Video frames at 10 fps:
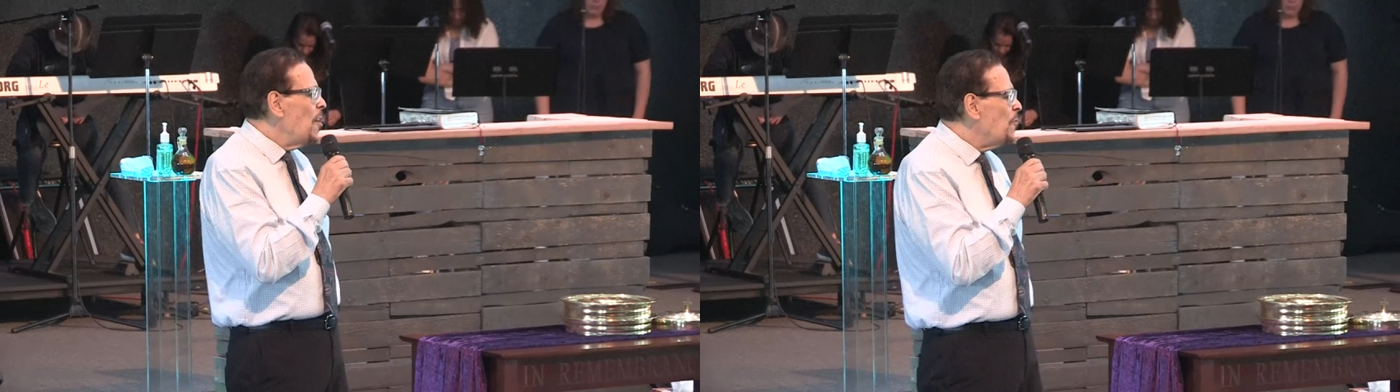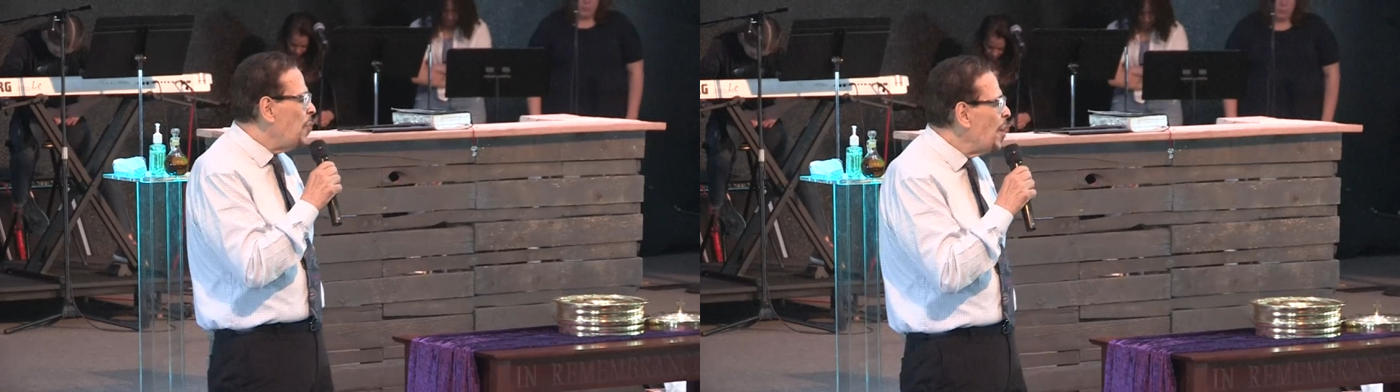
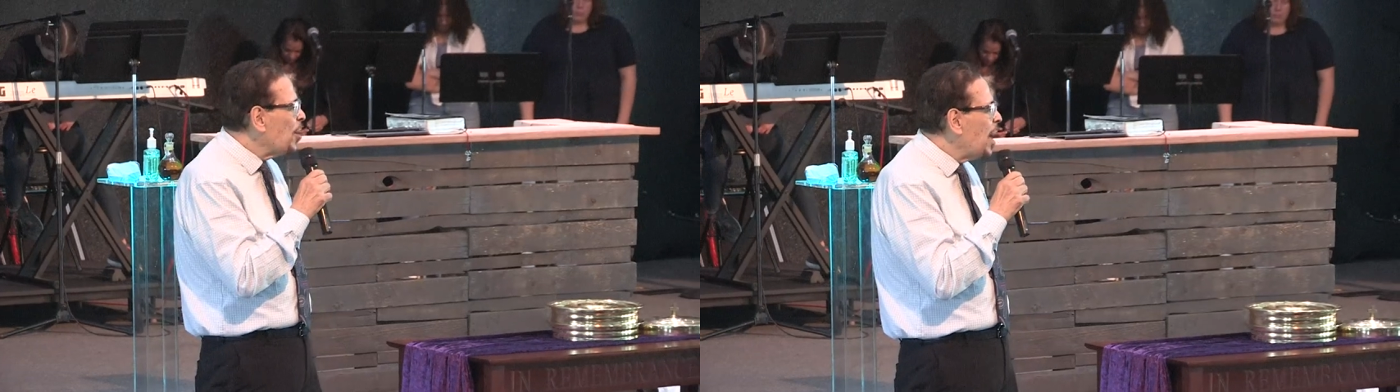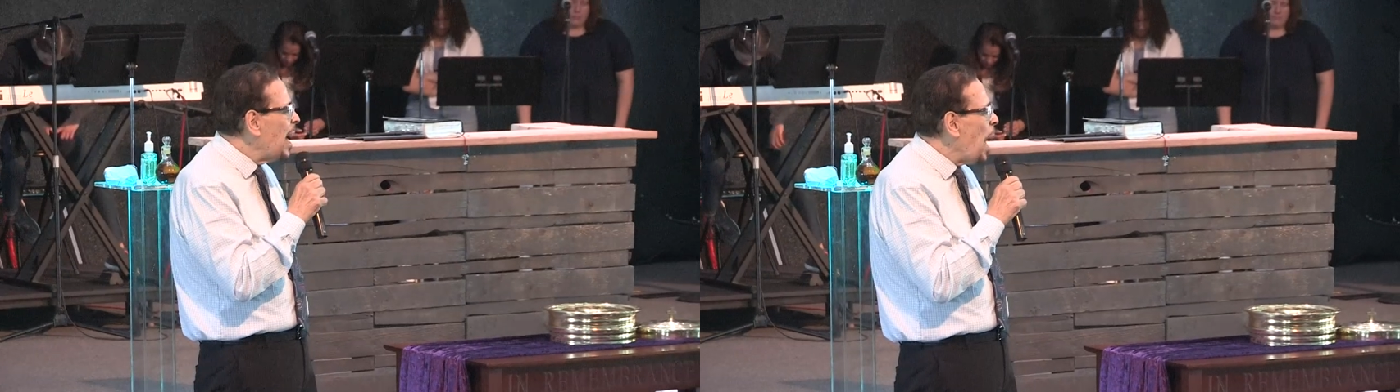And
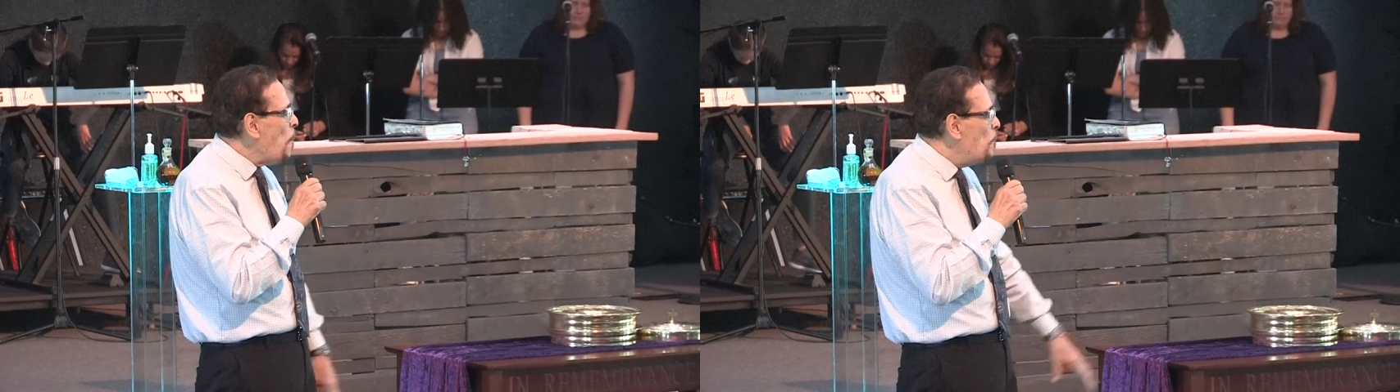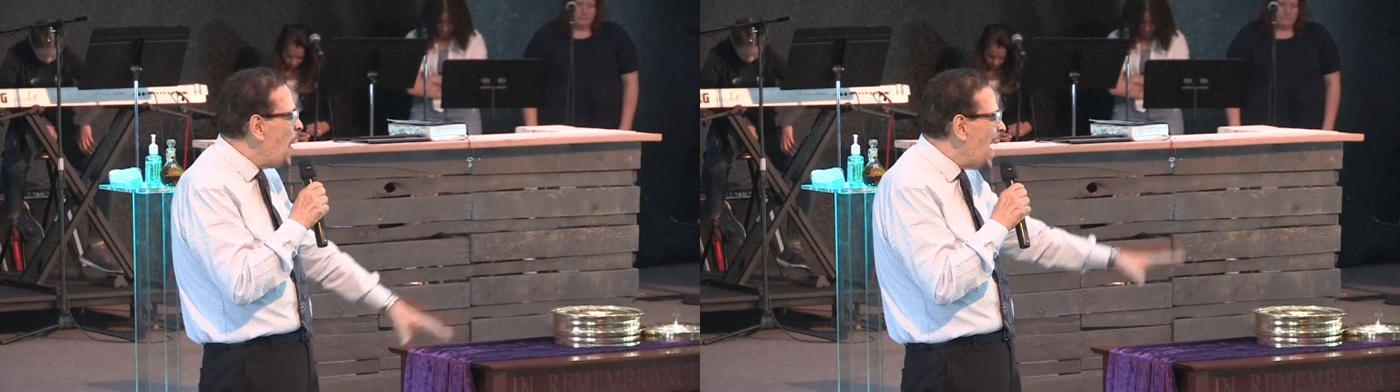Father God,
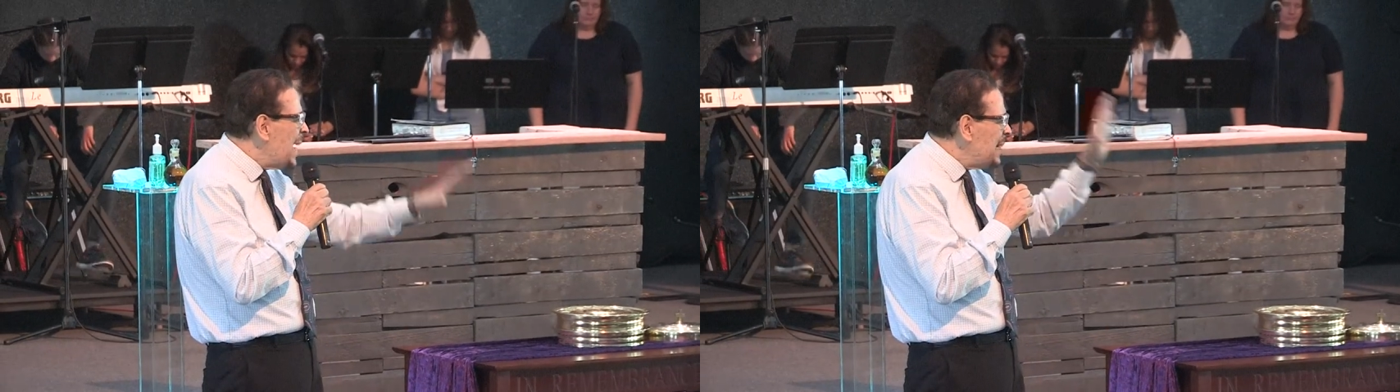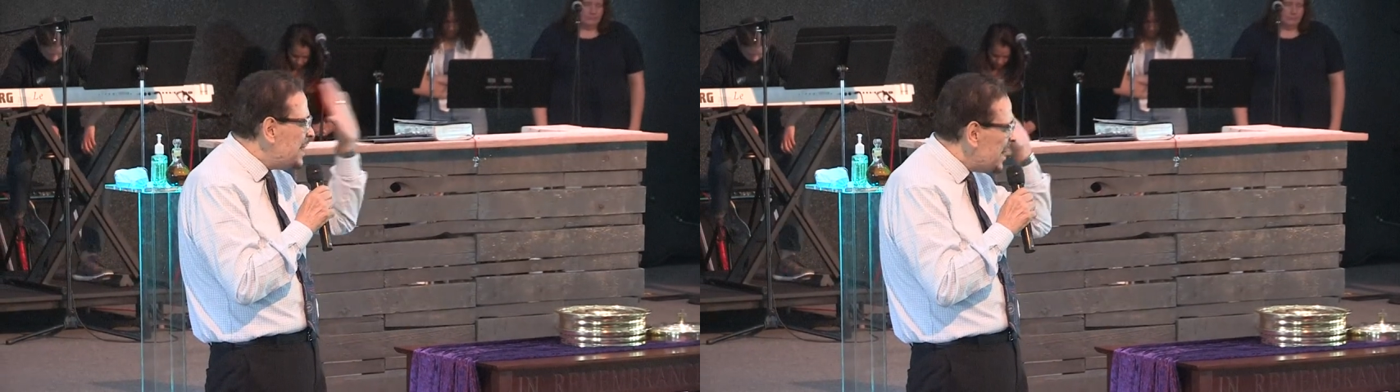I
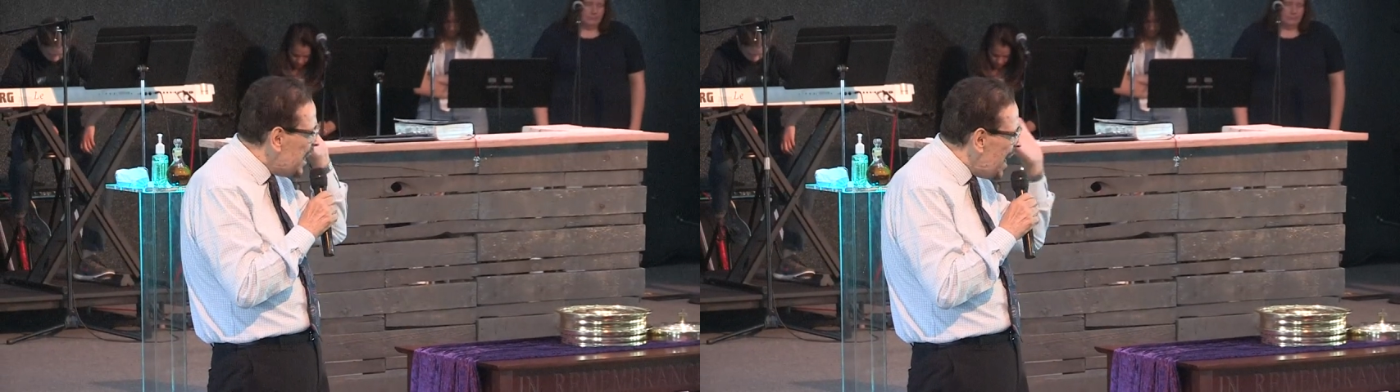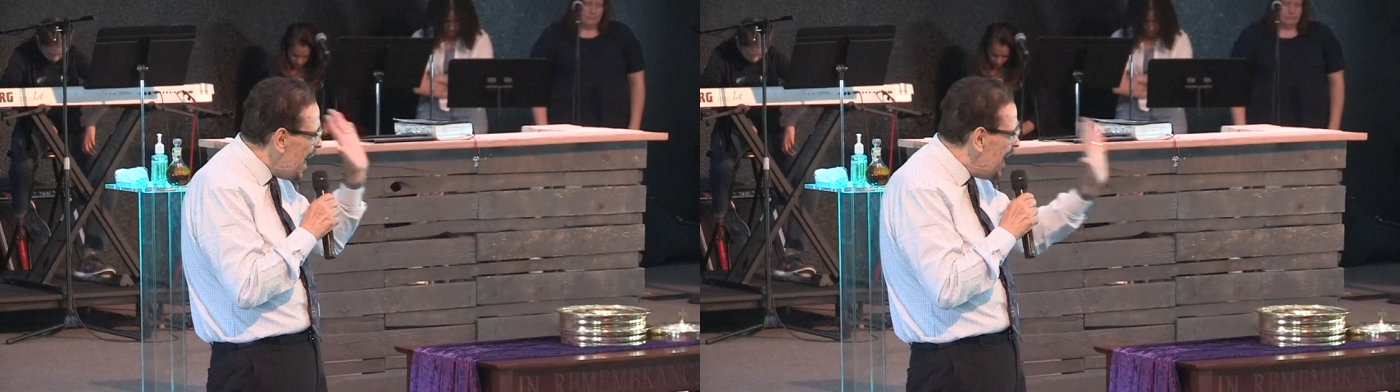bind the